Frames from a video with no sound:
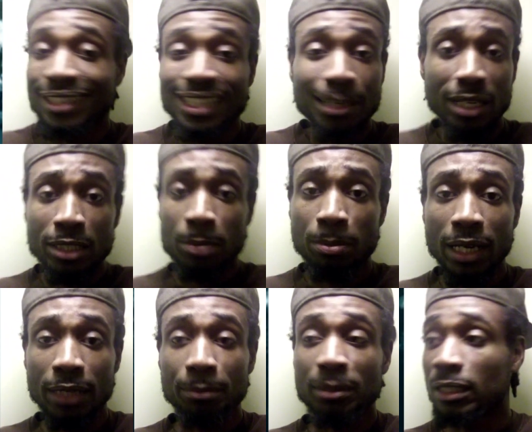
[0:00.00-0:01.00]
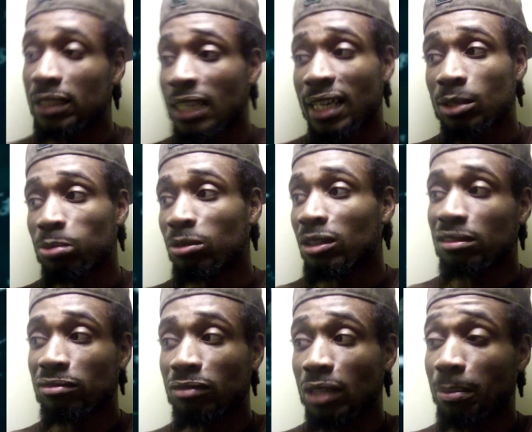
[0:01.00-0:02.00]
the best bet, because that's what
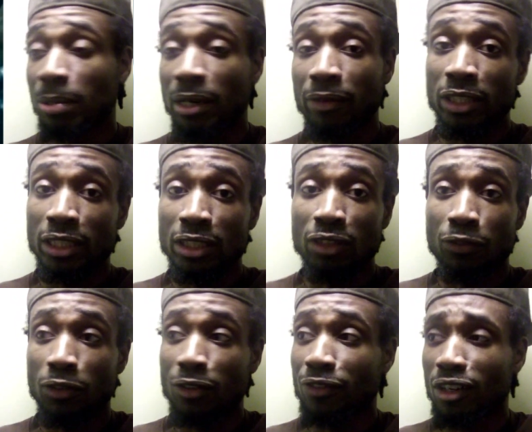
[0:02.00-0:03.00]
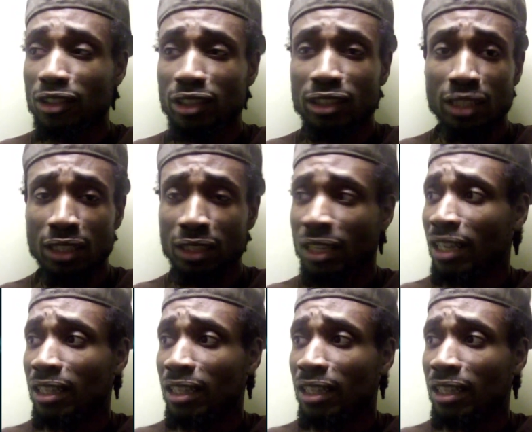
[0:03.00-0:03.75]
apparently the forefathers and